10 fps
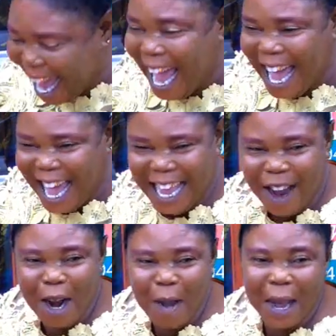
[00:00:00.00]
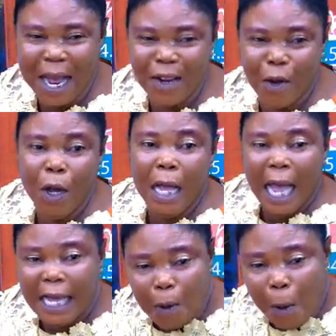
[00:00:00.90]
Hey, I'm not my new.
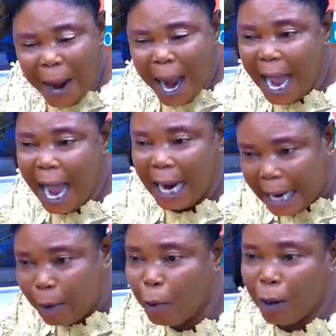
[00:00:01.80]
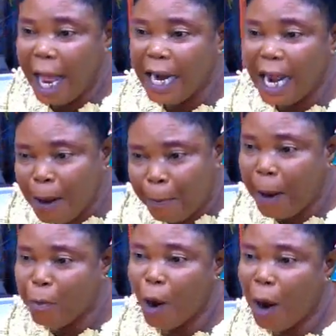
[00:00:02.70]
It's a Baha, can't cry, then the
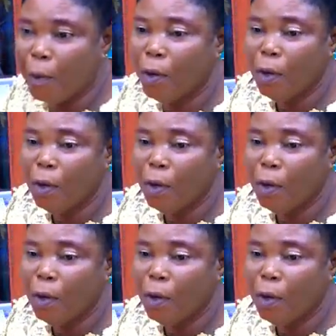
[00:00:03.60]
palm wow.